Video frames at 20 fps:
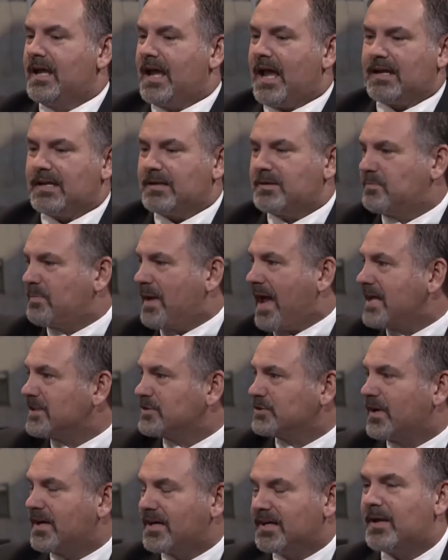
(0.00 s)
And the
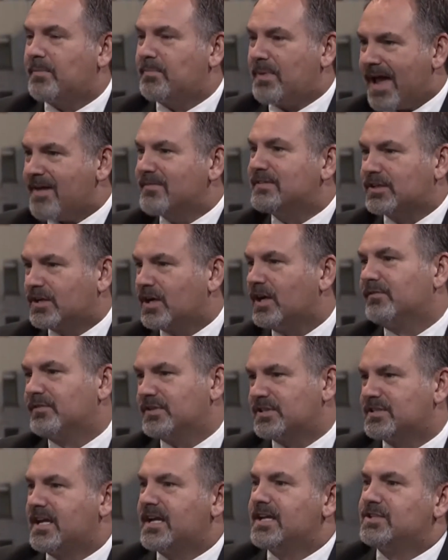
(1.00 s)
pastor ended up having the
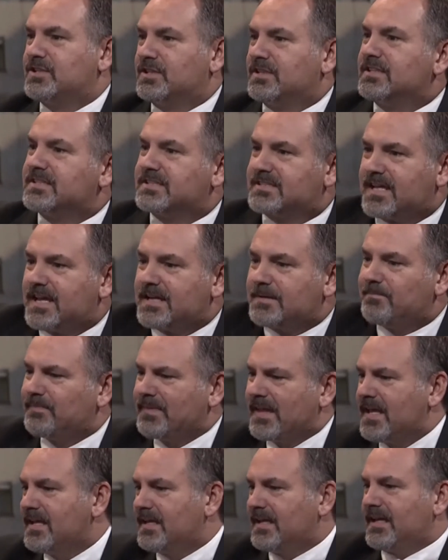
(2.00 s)
conversation and said,
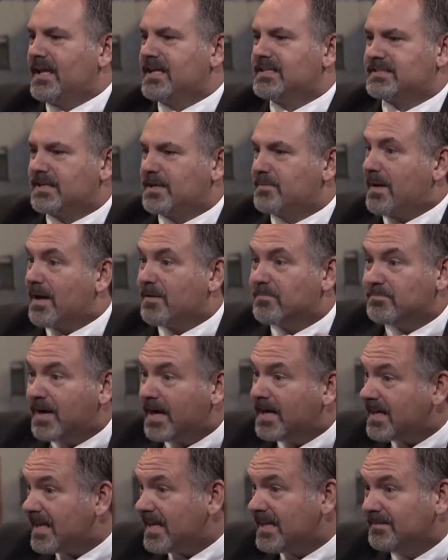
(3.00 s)
Is it about
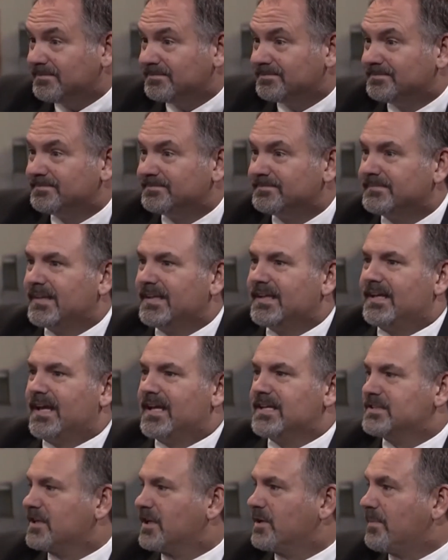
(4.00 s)
money?
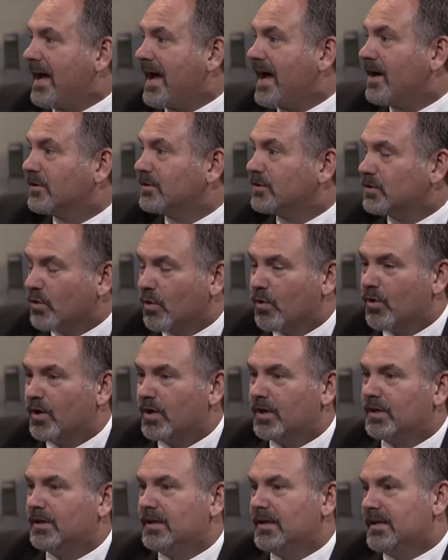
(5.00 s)
Is it about
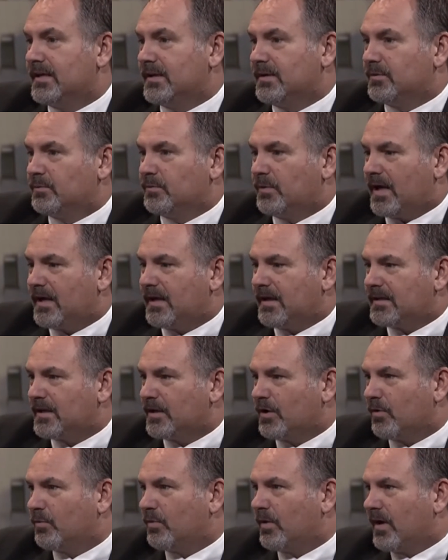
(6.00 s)
your, uh, you
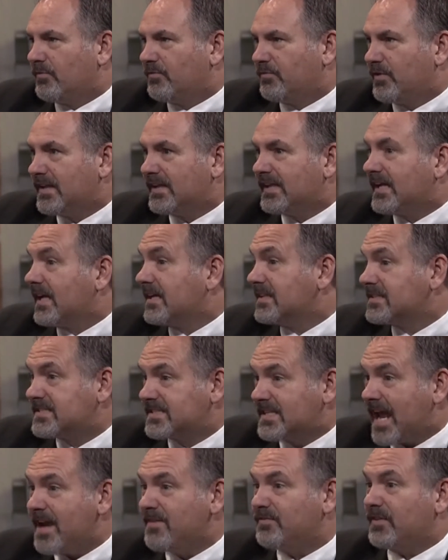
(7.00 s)
know, feeling
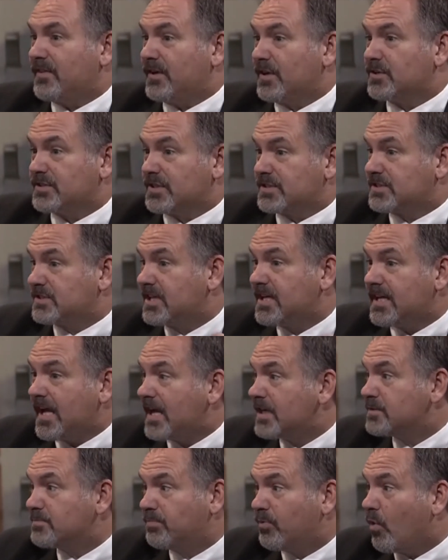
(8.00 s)
unsafe that there's this
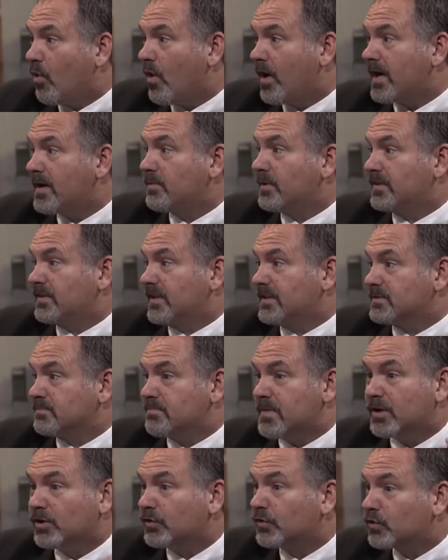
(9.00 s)
teenage boy with this
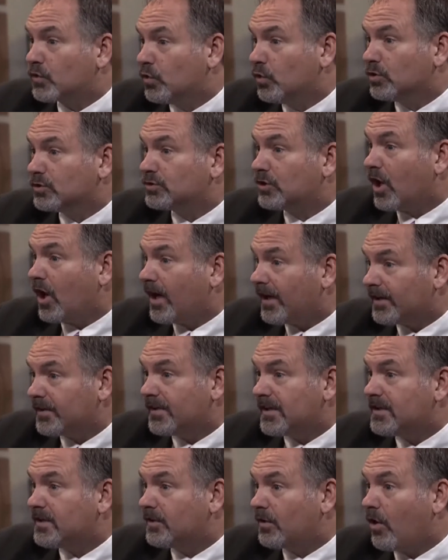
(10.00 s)
middle school daughter
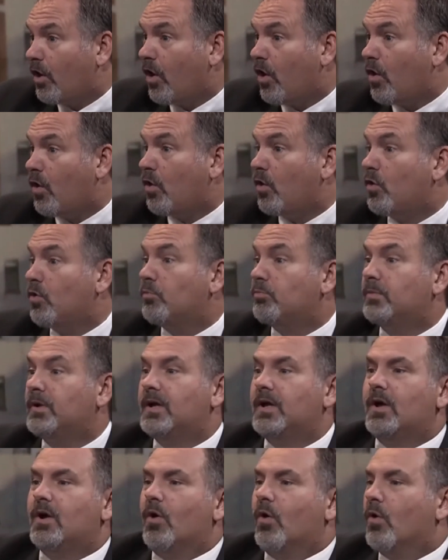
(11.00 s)
in your home,
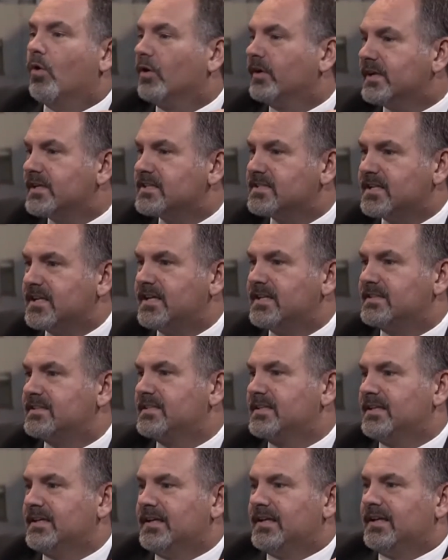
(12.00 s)
or is it